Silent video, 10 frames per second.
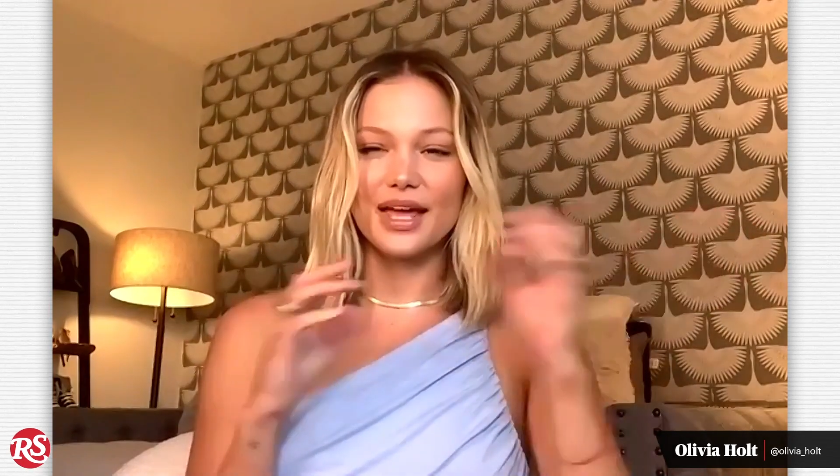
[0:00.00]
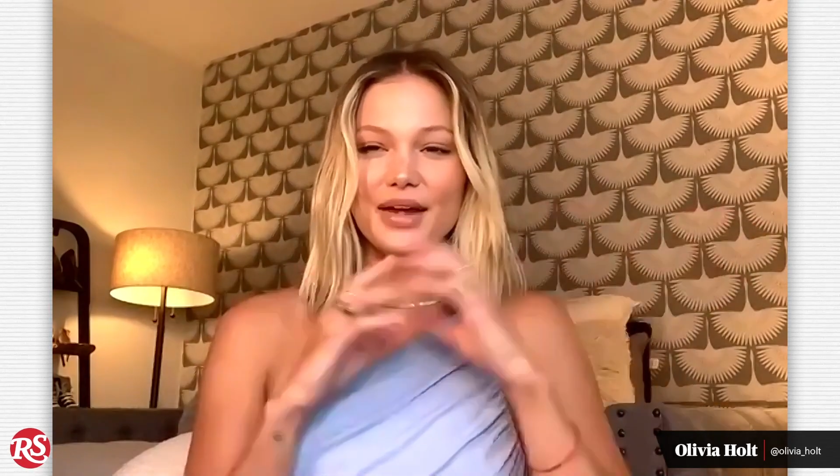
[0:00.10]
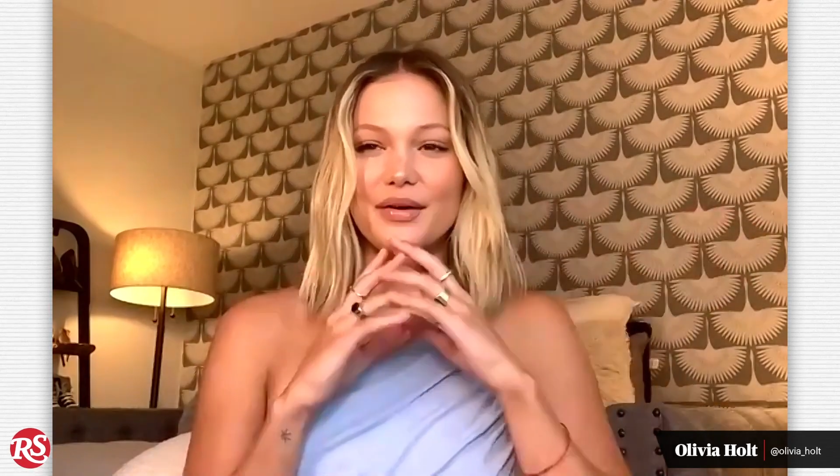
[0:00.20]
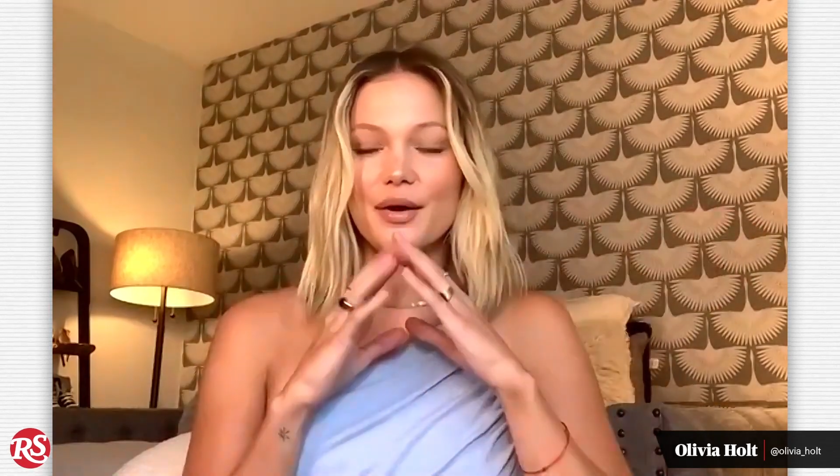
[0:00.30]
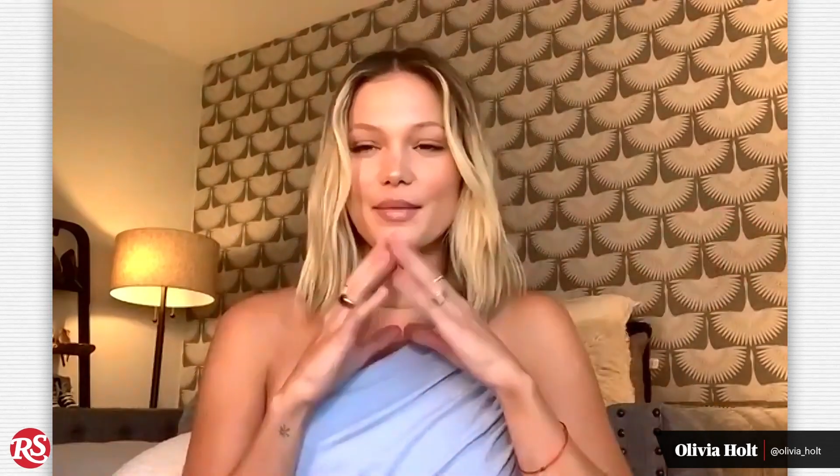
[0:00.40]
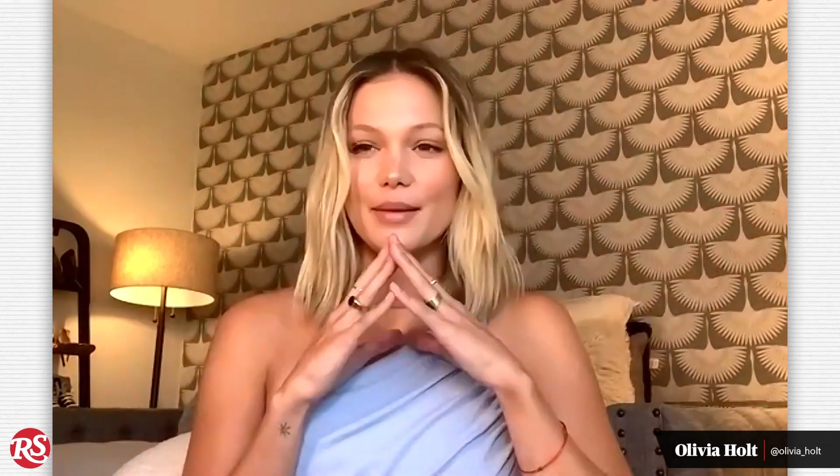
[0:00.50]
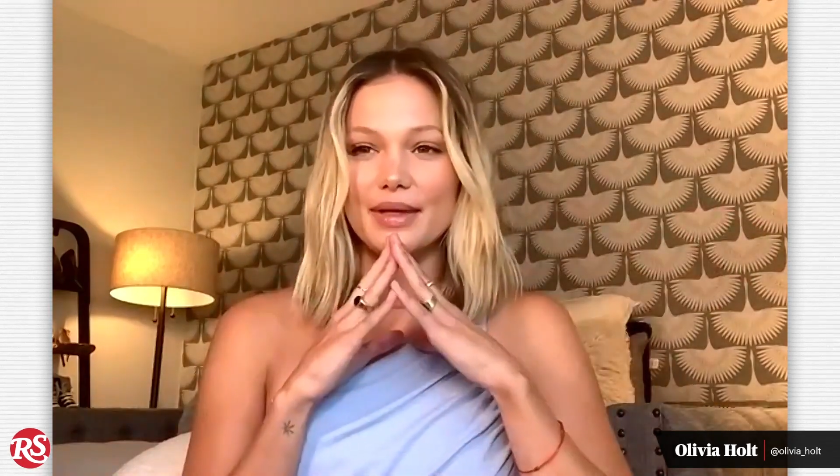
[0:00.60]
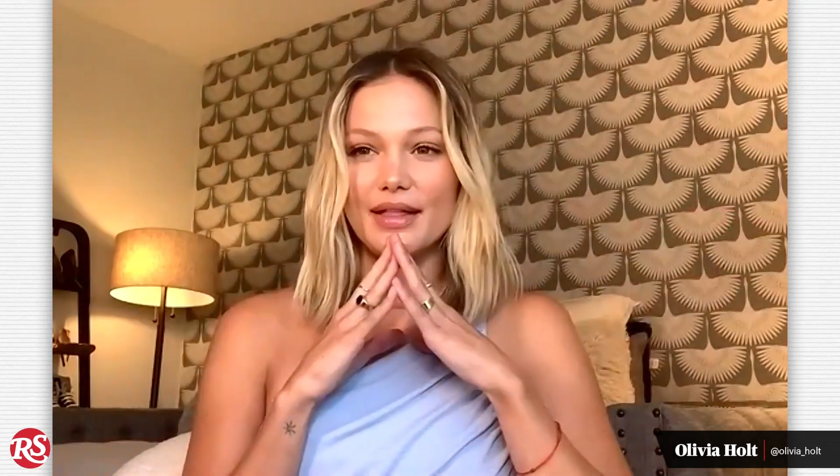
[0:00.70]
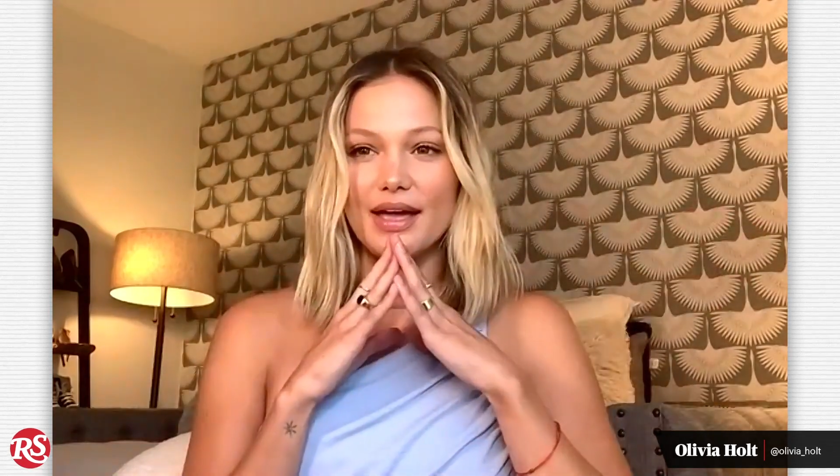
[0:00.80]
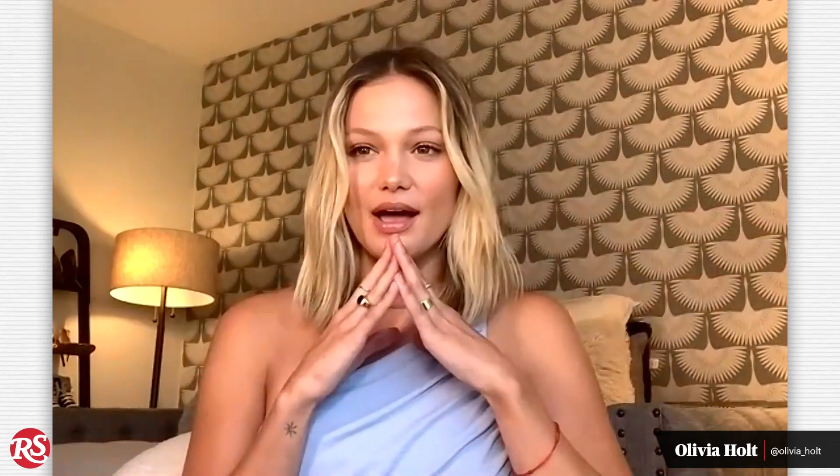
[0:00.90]
I don't know,
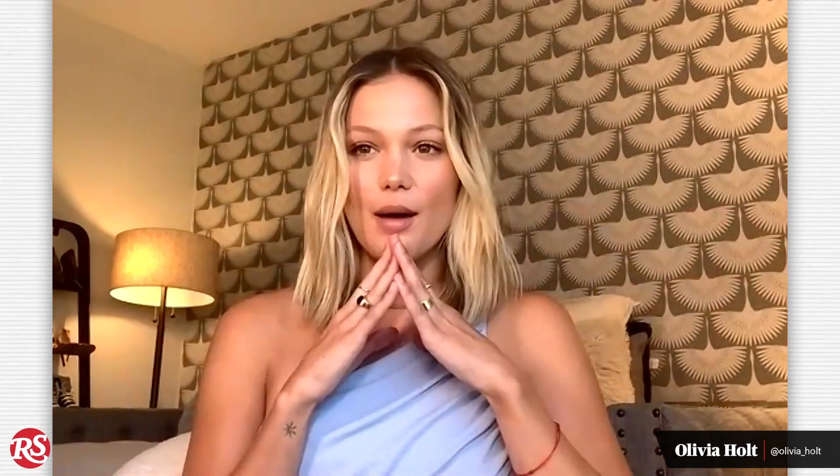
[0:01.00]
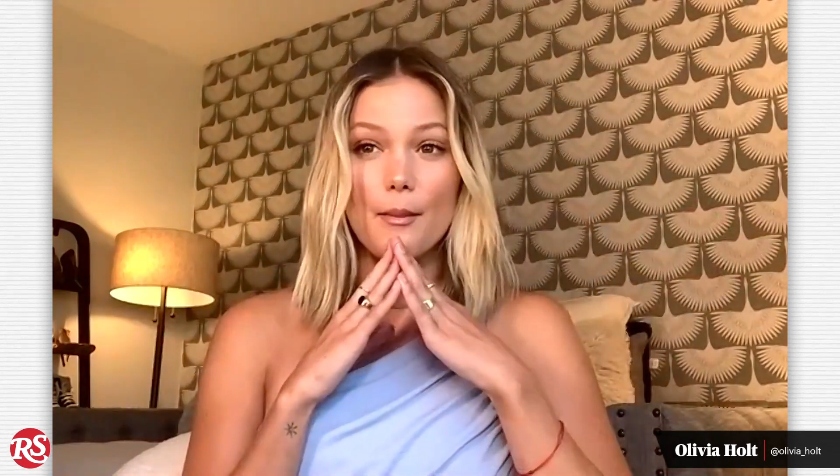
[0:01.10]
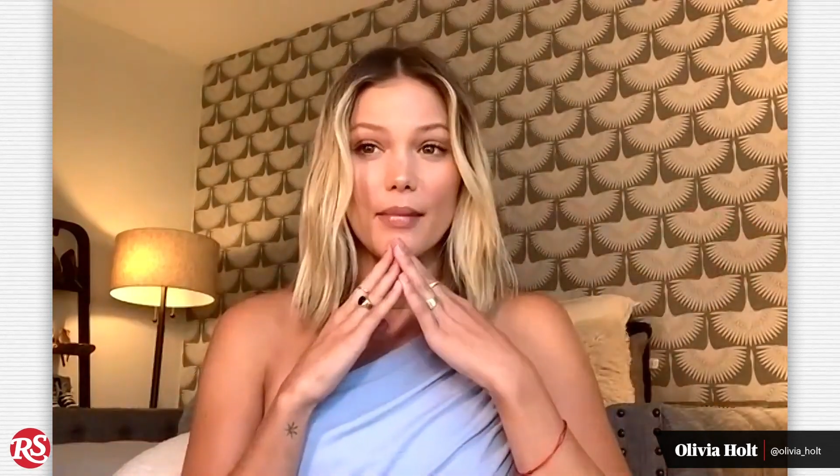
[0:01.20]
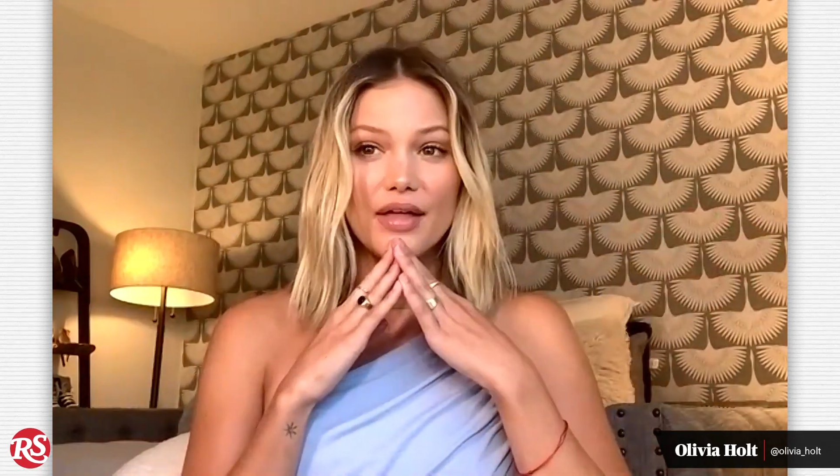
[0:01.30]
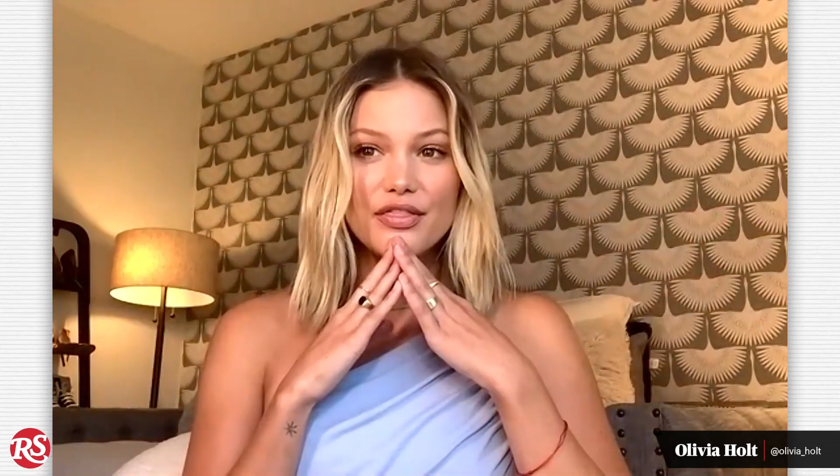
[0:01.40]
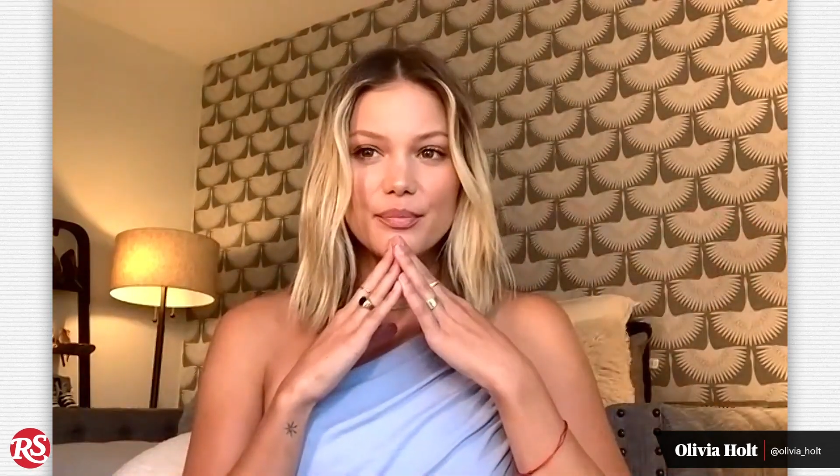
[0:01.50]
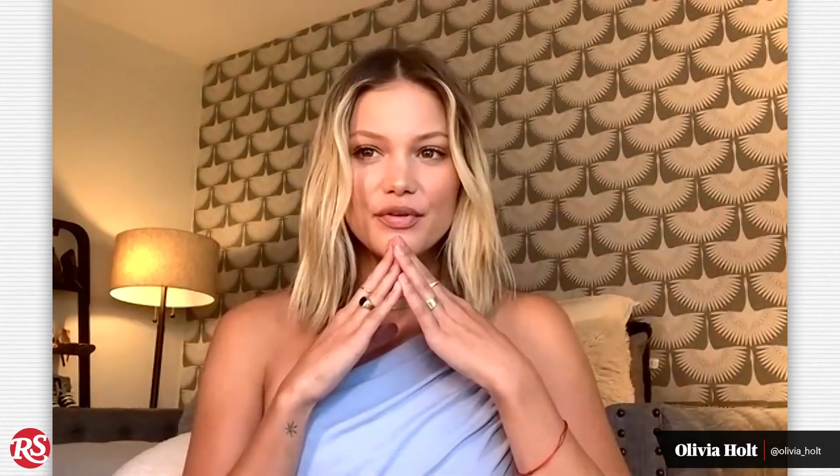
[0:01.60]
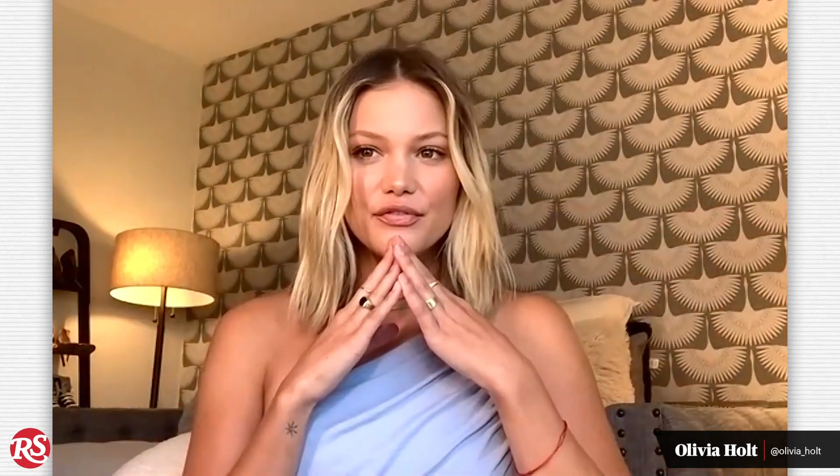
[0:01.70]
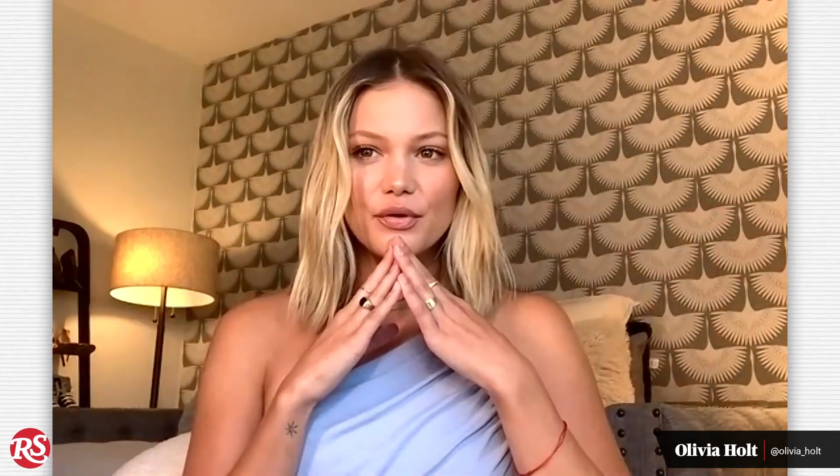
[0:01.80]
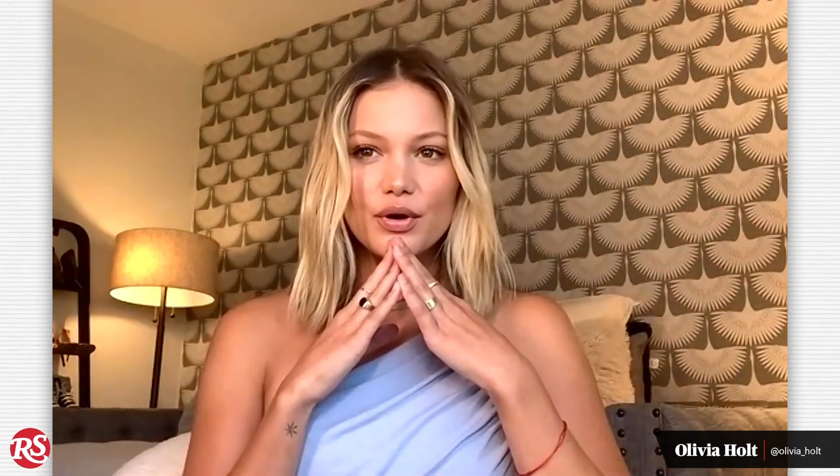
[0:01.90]
maybe like a month
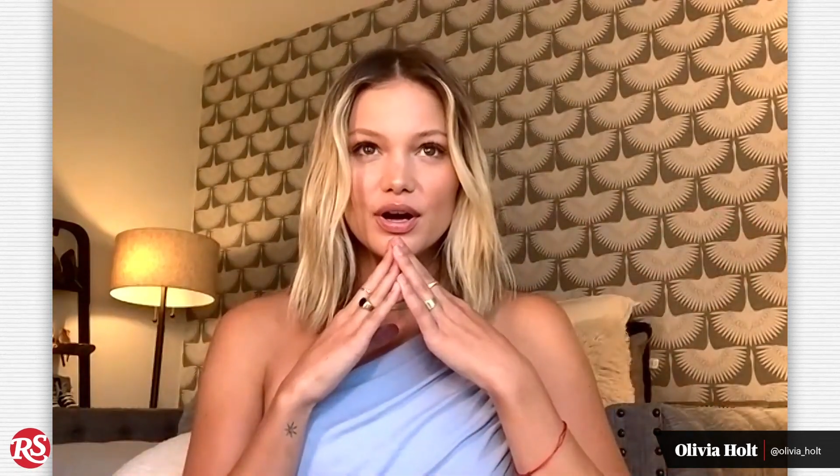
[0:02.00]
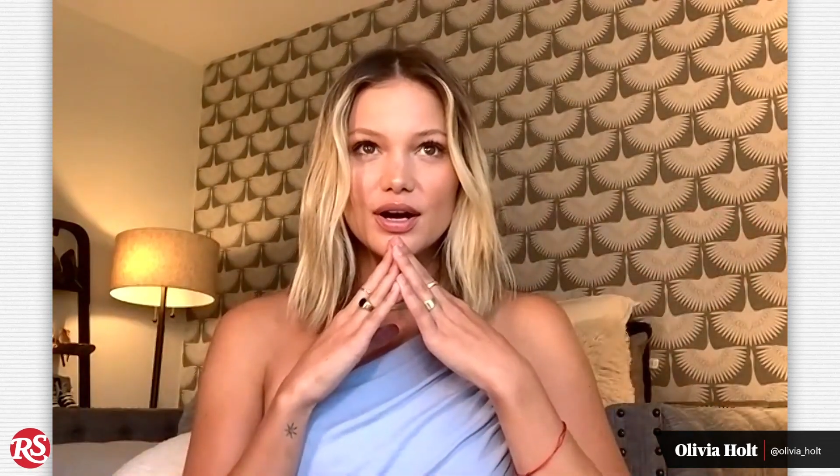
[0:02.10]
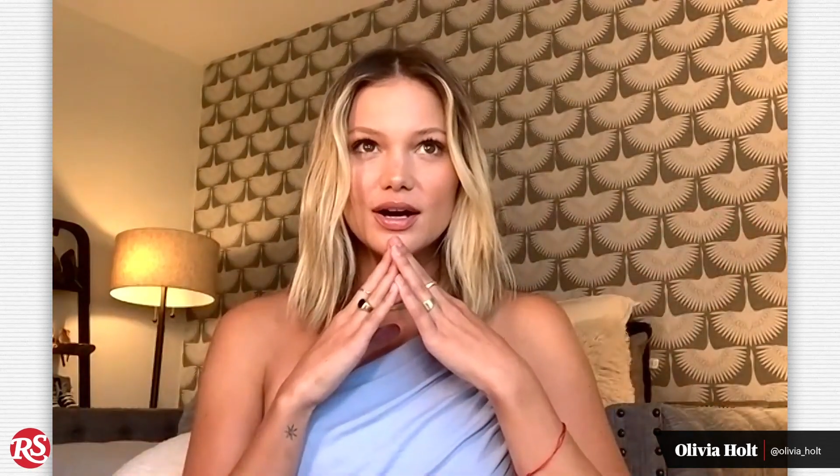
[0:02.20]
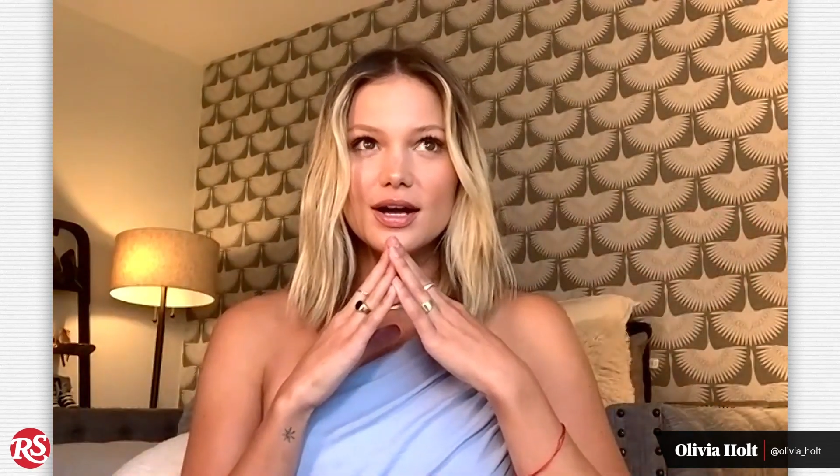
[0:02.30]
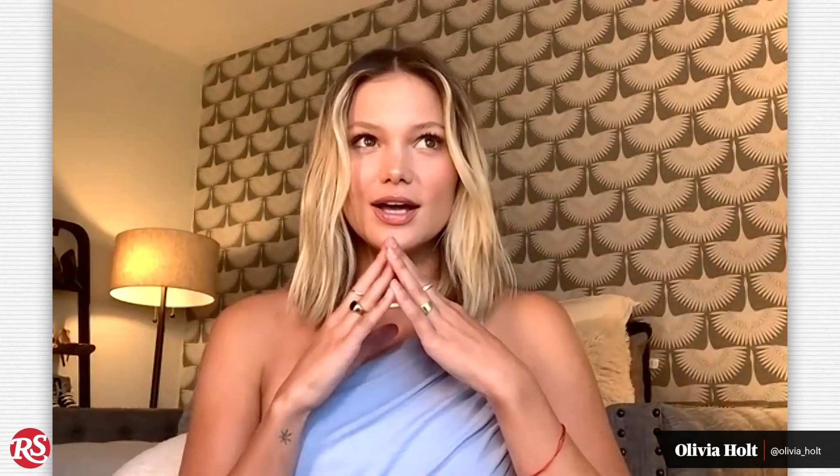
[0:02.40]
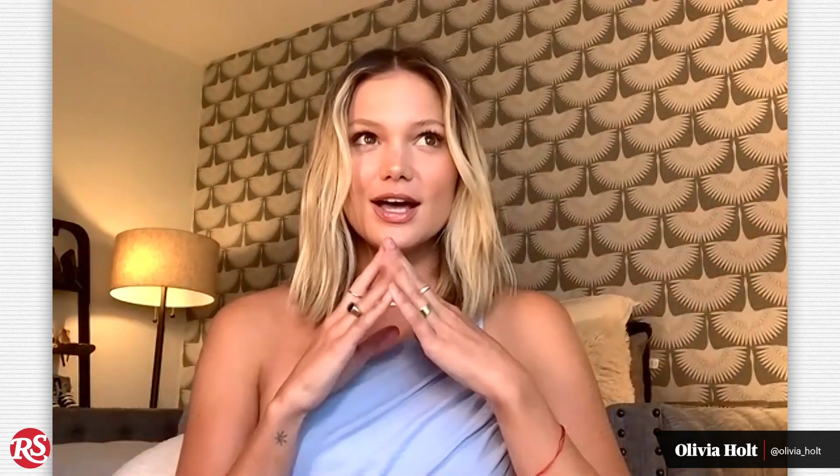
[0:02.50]
before,